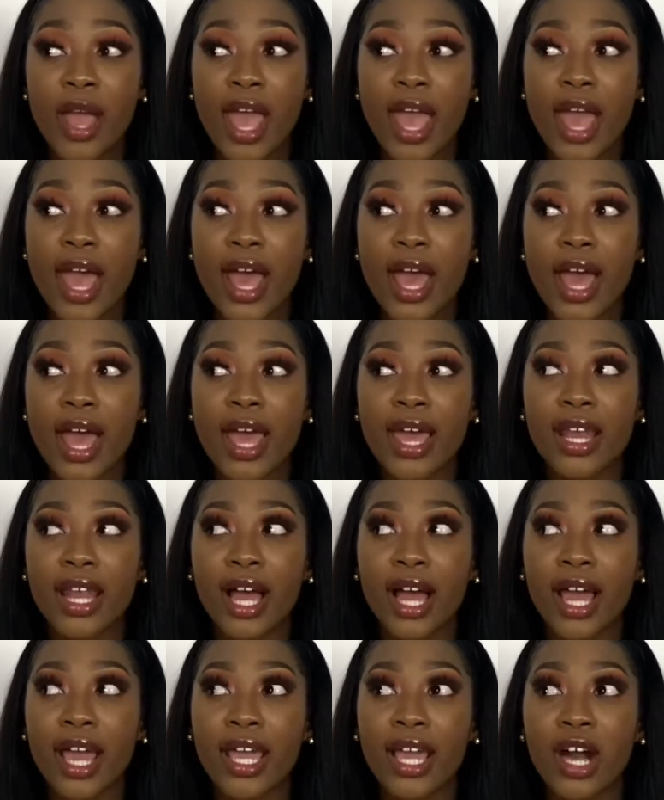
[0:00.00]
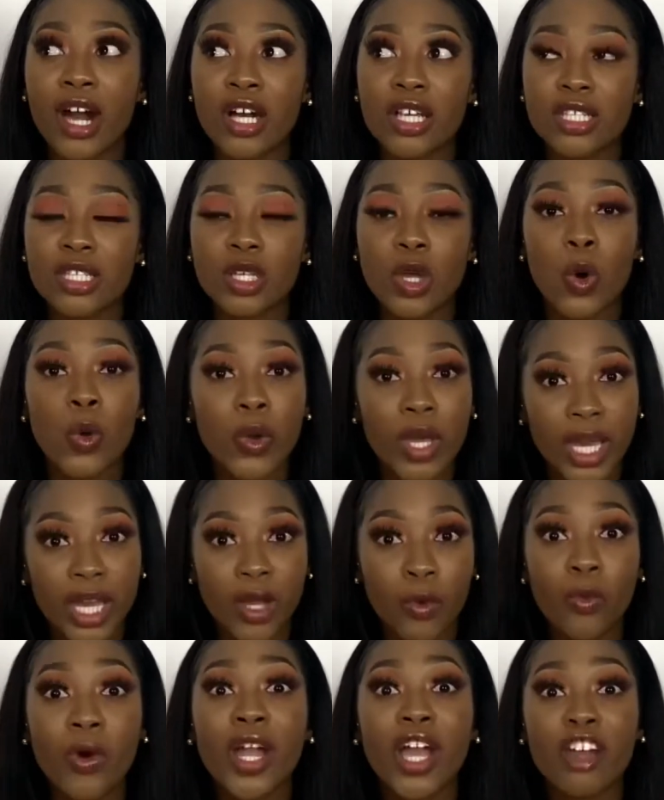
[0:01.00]
And I ask, okay,
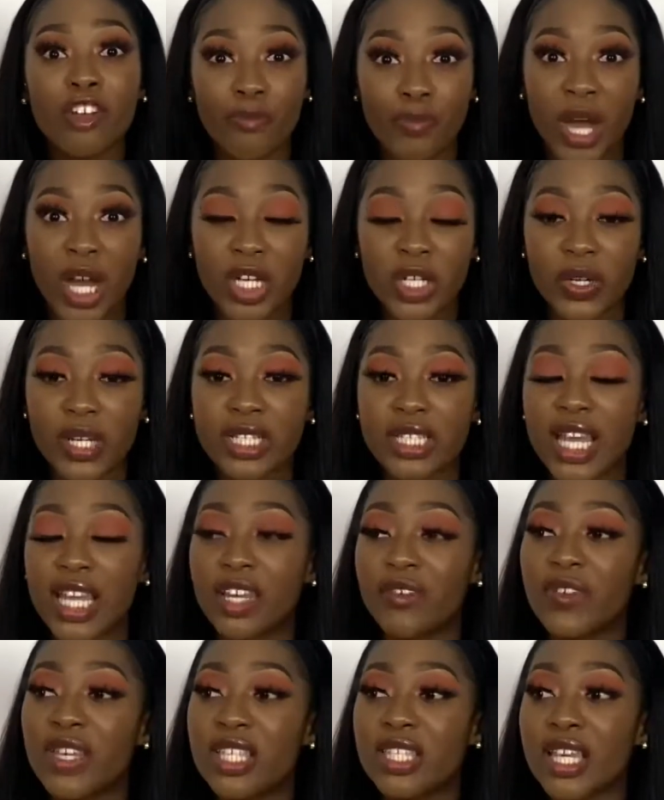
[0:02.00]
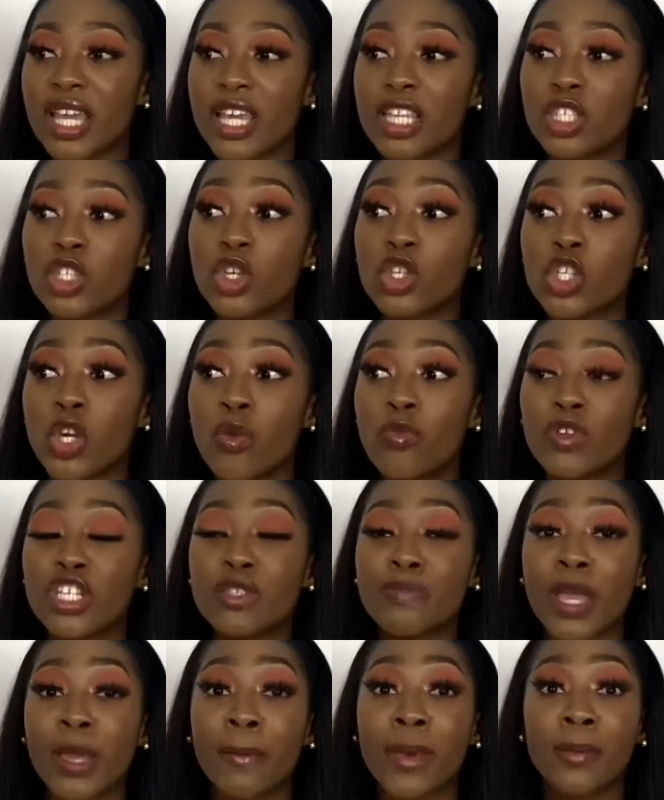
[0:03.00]
what kind of boundaries? And if he says, you don't
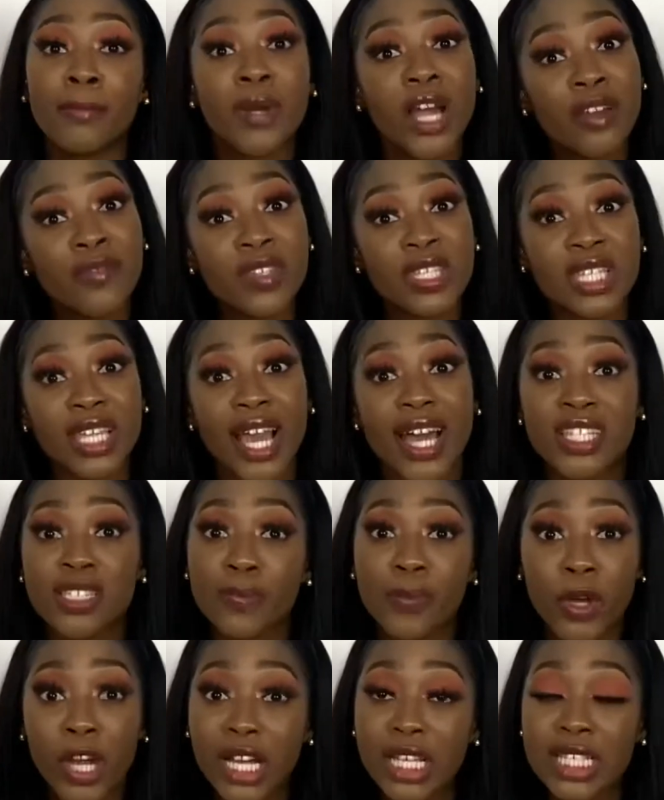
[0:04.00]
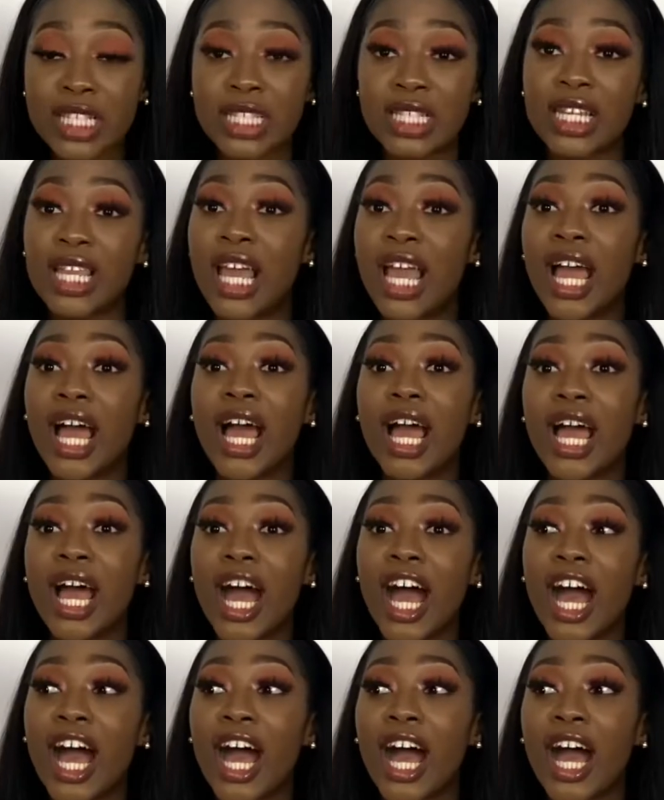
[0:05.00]
respect my privacy as a person,
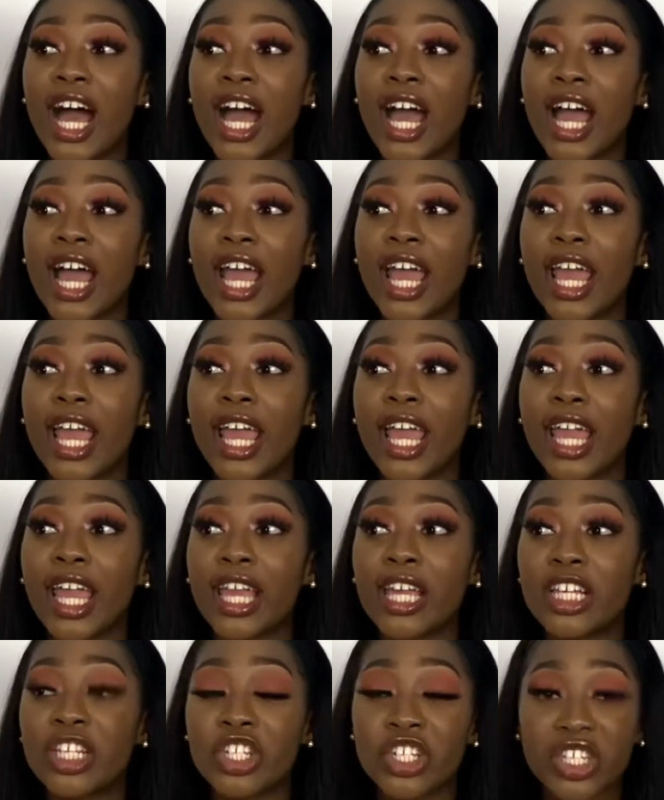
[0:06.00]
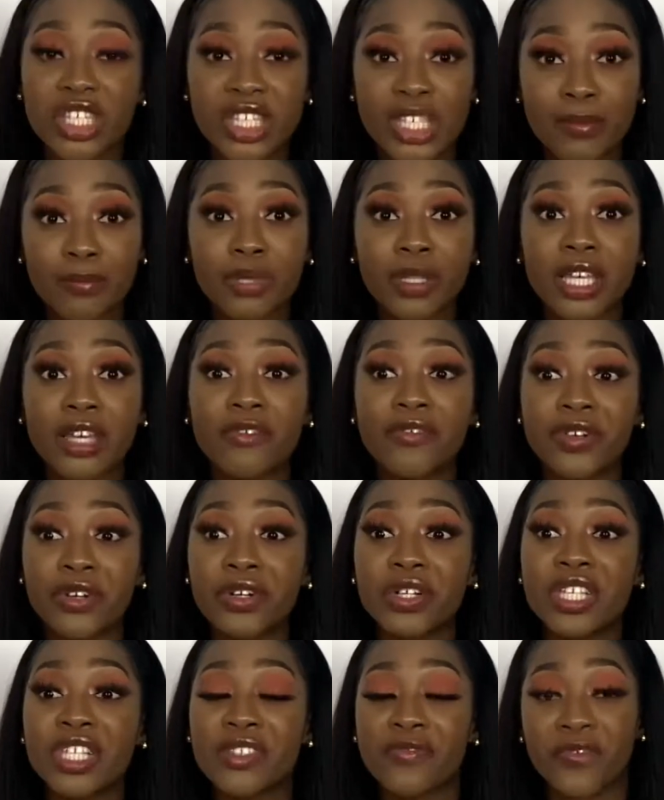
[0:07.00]
I just simply
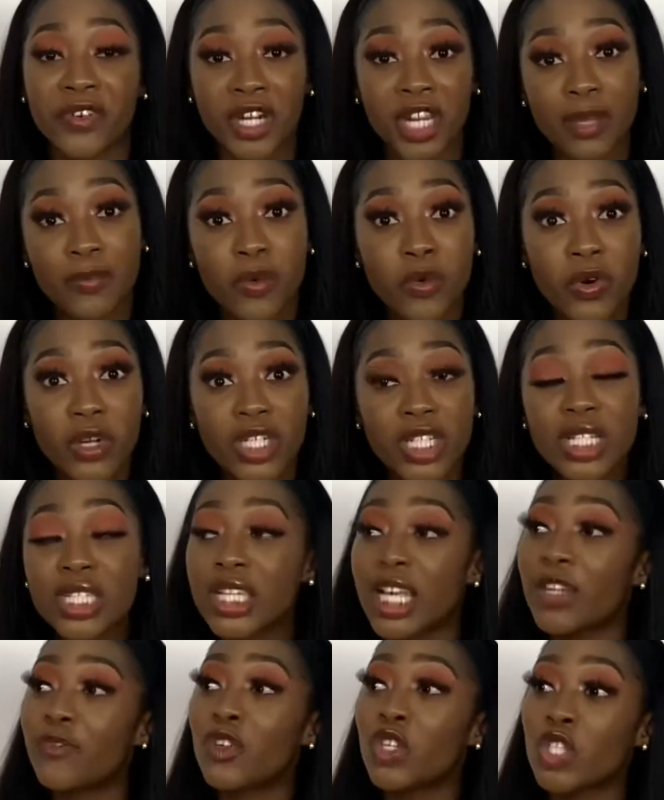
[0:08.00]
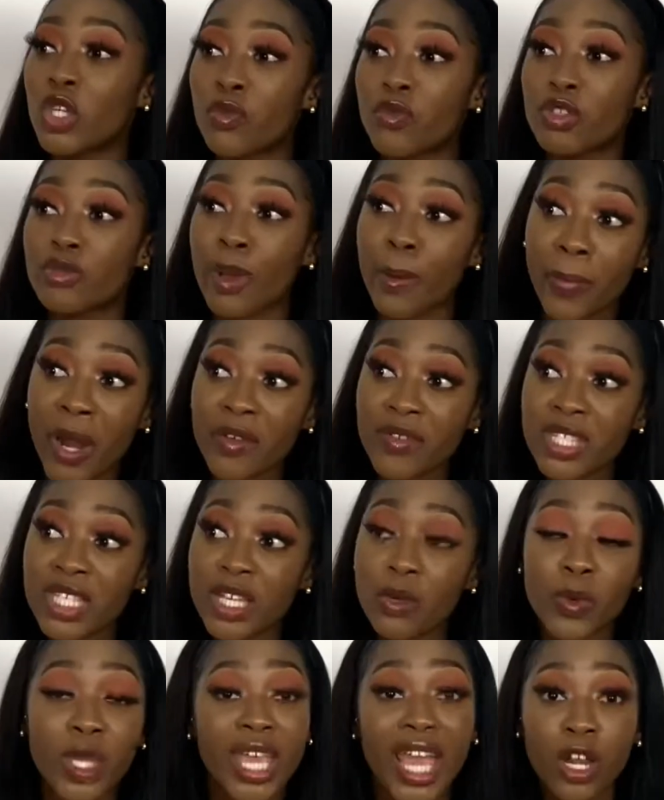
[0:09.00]
feel it's very important. And if you don't respect
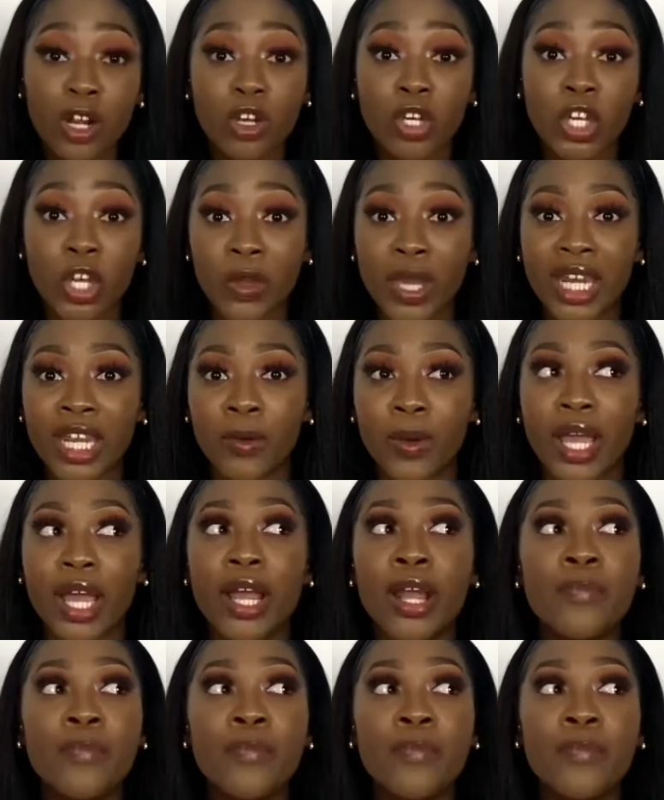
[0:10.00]
privacy, we cannot go anywhere.